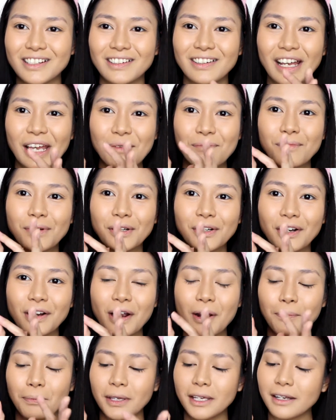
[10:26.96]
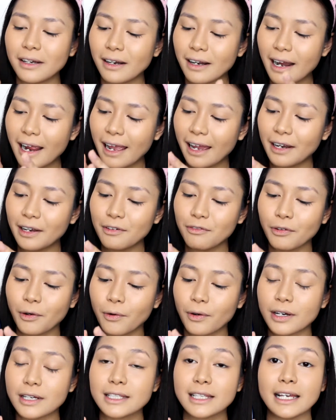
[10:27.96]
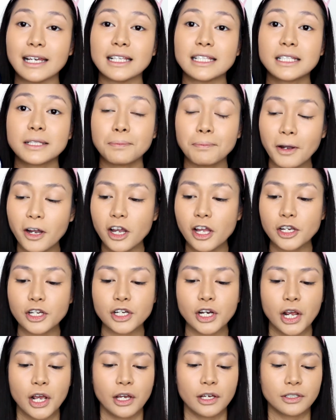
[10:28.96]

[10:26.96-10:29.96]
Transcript: a mirror up here, and of course a sponge.